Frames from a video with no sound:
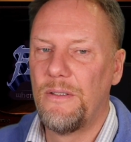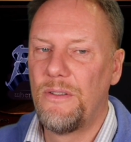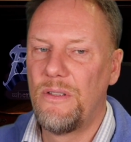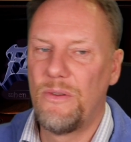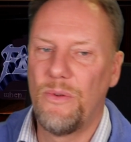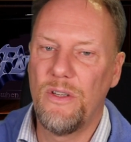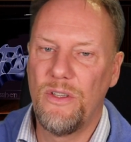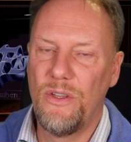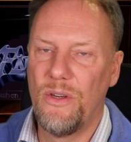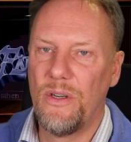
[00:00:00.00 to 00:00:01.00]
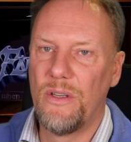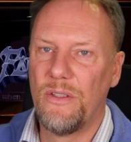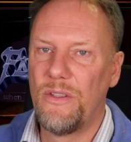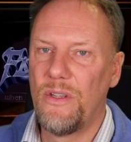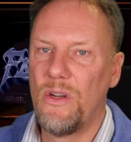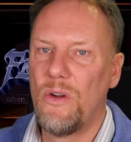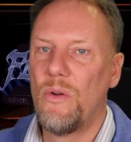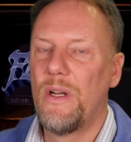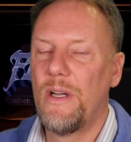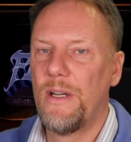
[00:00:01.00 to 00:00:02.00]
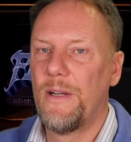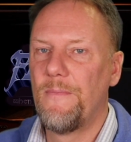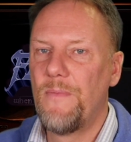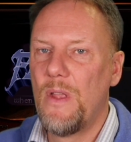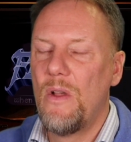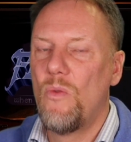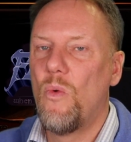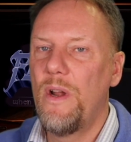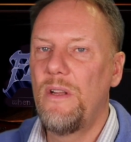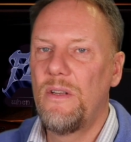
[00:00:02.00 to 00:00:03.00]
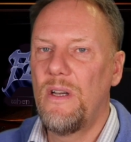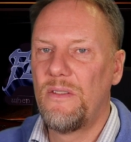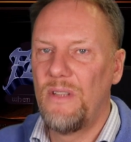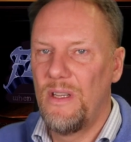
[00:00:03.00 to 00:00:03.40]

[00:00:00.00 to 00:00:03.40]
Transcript: structured. So what it does,